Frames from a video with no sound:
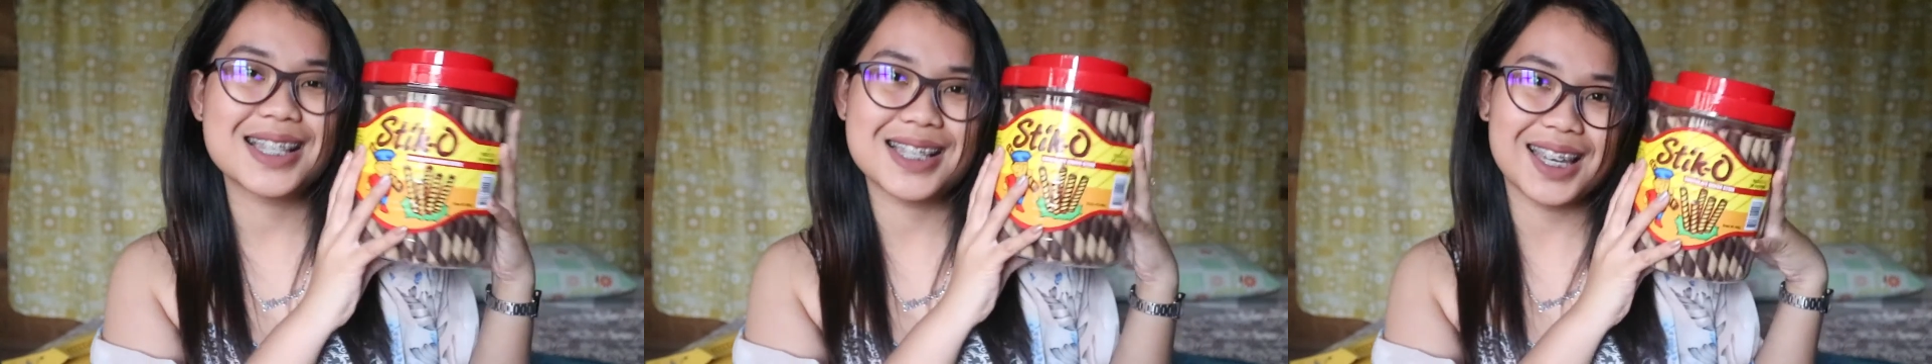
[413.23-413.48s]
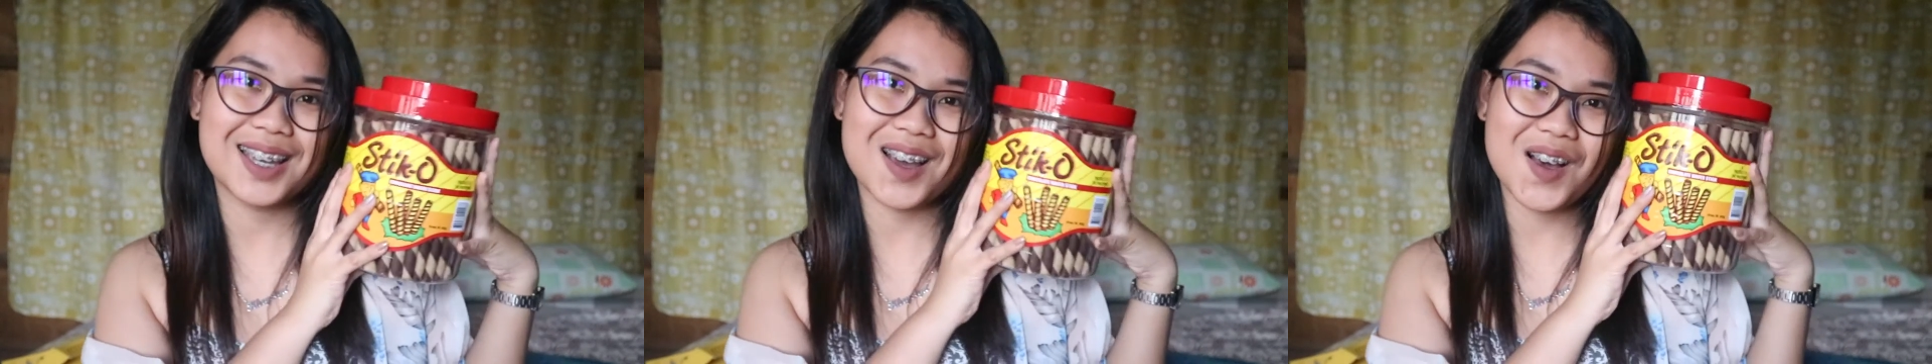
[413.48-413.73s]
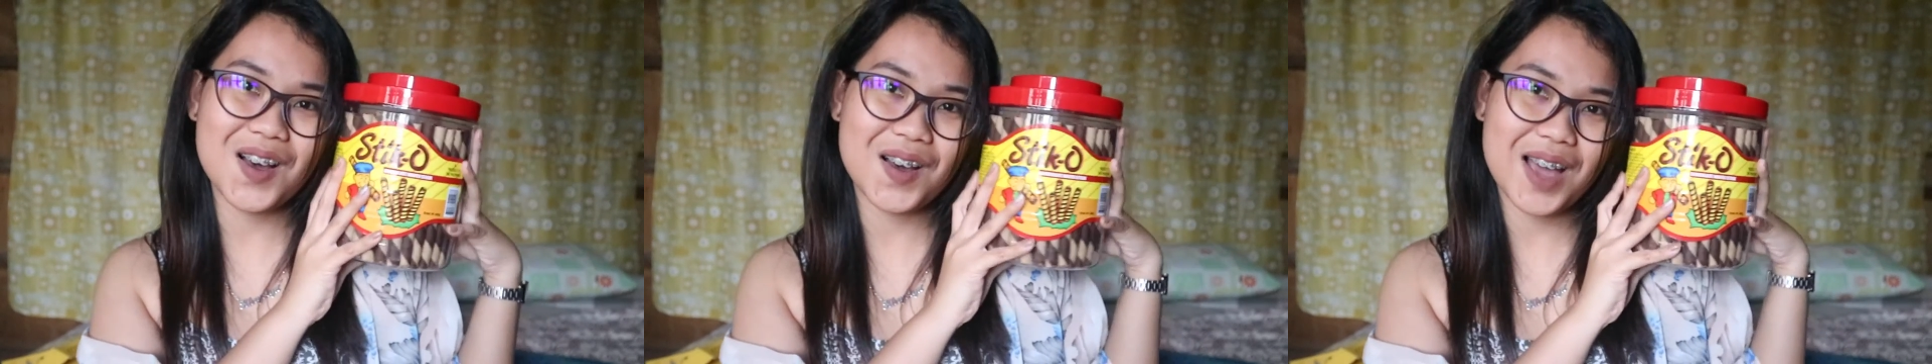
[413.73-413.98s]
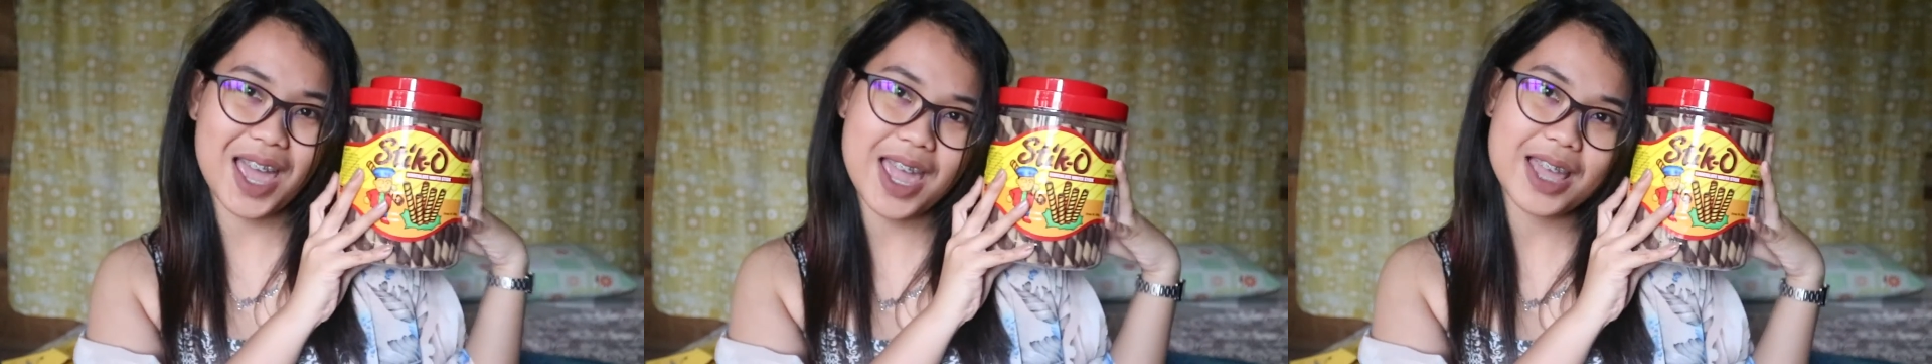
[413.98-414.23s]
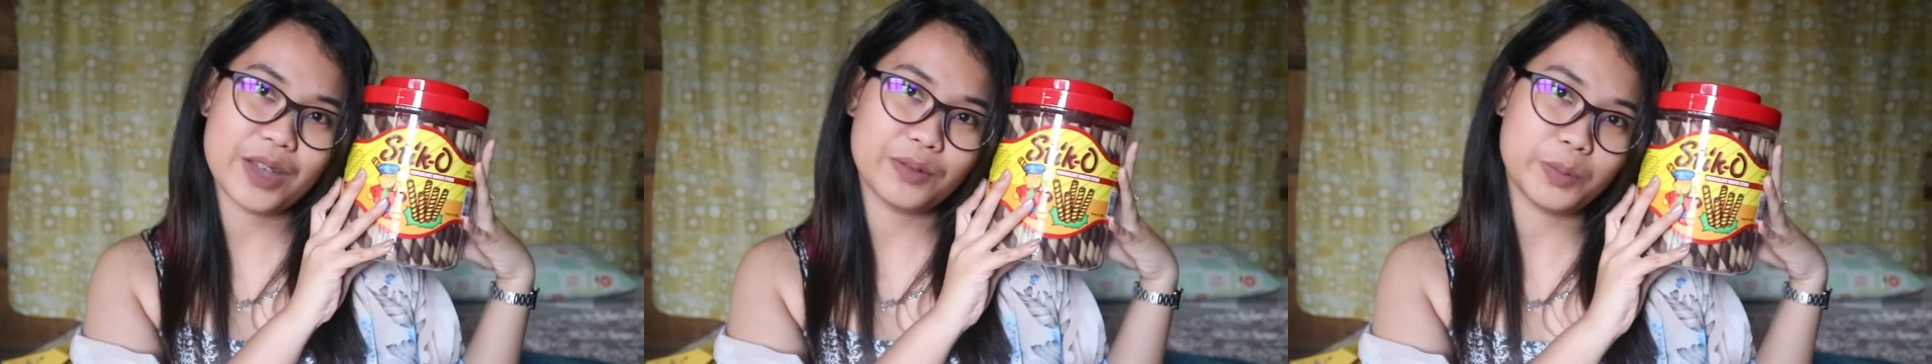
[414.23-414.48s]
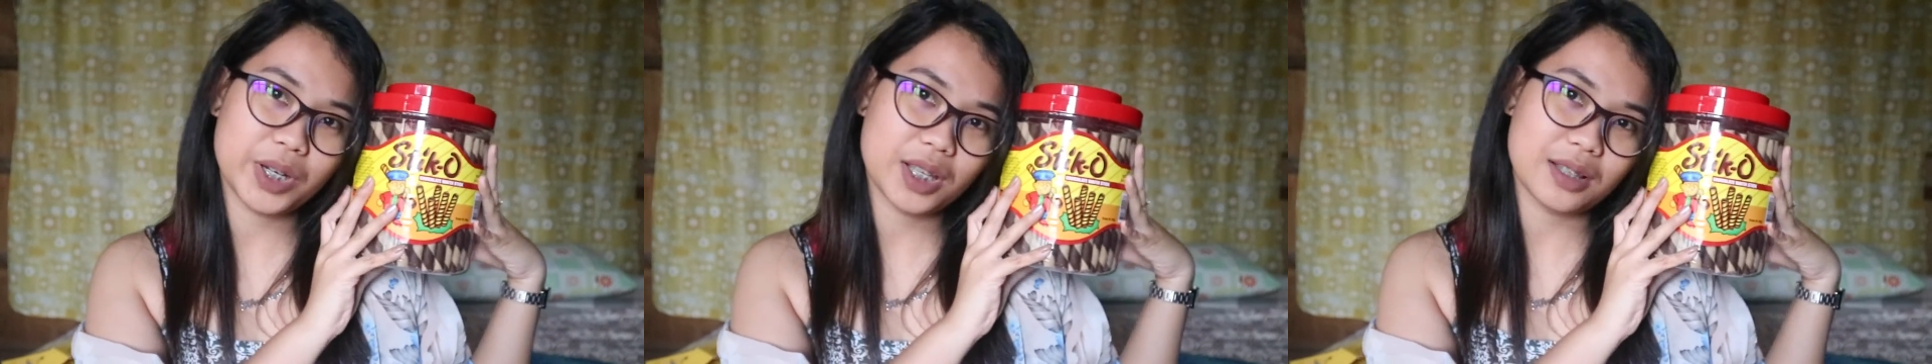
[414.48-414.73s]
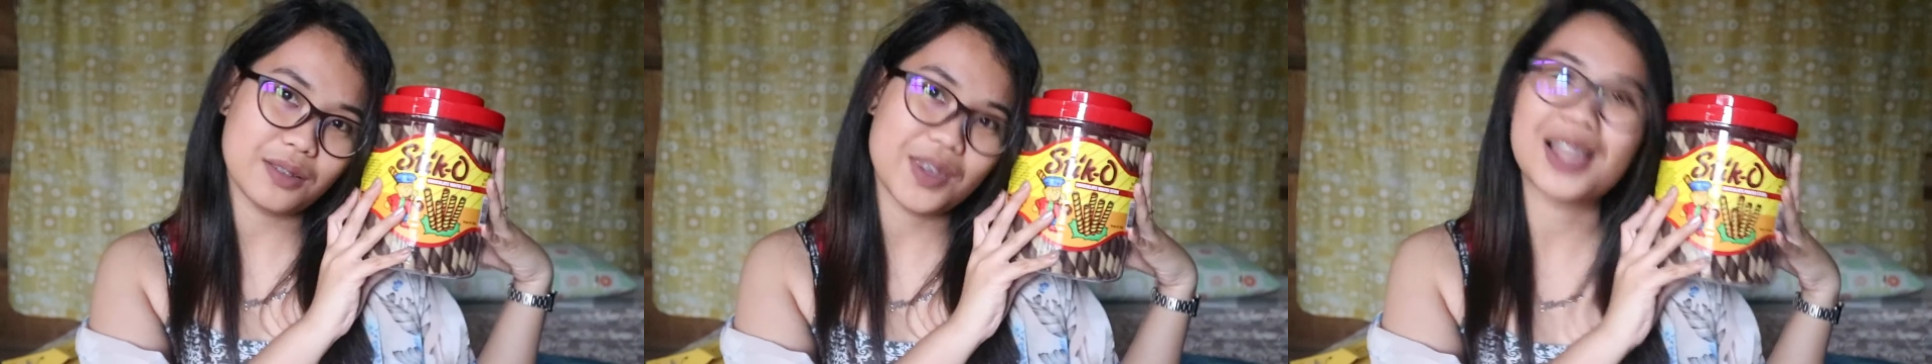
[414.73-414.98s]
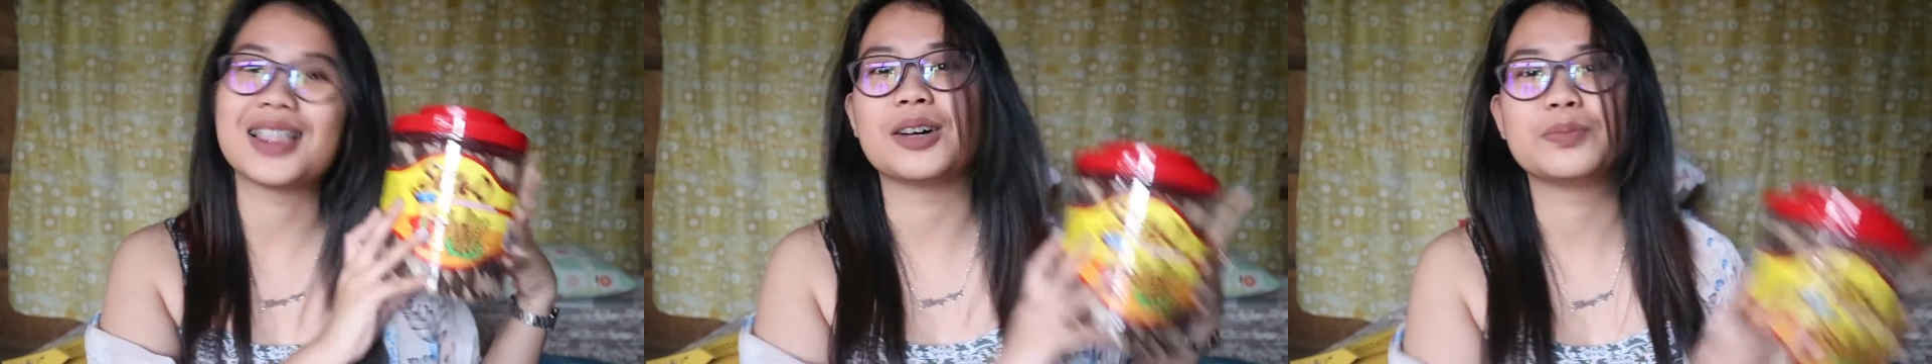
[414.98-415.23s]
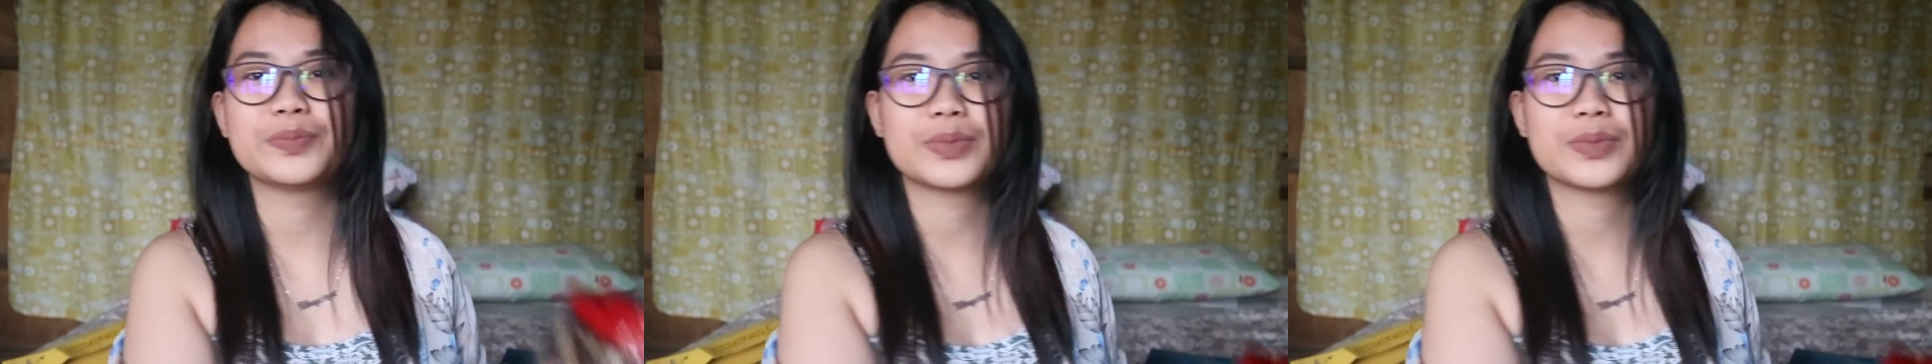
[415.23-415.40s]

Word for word: Stick-O and I have really been Vietnam.